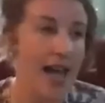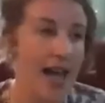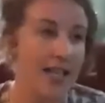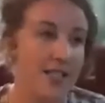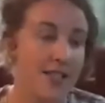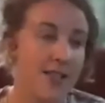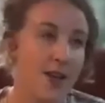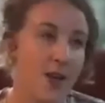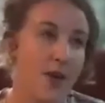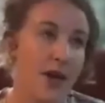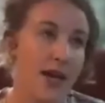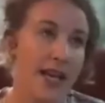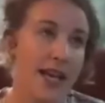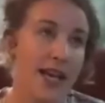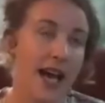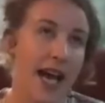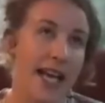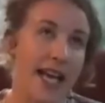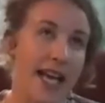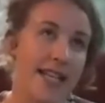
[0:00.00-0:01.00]

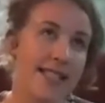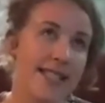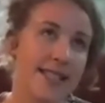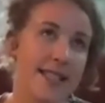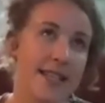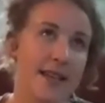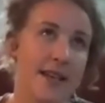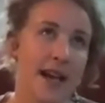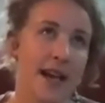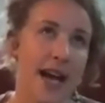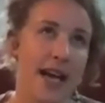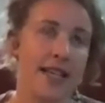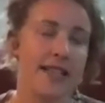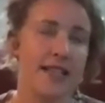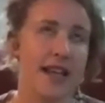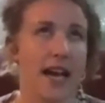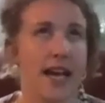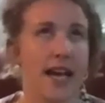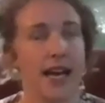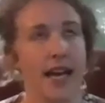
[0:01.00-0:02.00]
I guess
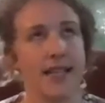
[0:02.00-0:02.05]
I